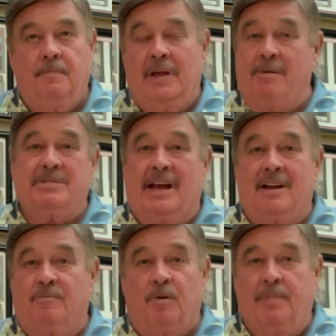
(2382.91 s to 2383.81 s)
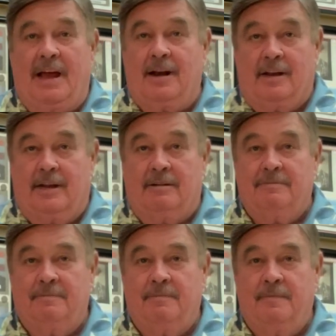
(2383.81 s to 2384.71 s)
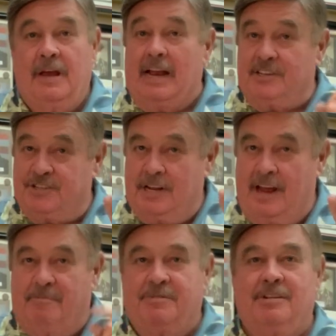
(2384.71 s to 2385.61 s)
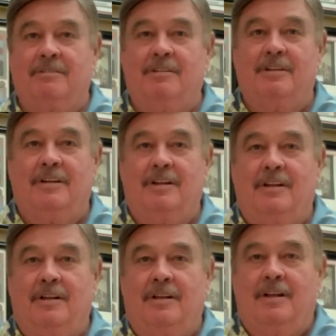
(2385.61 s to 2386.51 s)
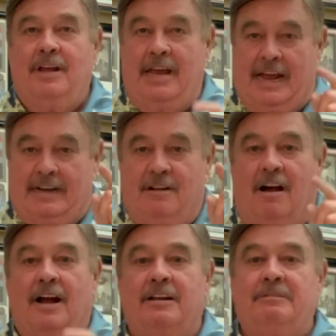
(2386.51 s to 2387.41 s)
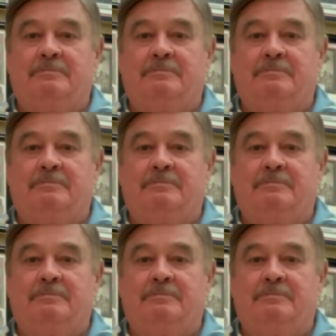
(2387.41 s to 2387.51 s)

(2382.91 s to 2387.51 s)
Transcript: He was outnumbered badly, except he had God.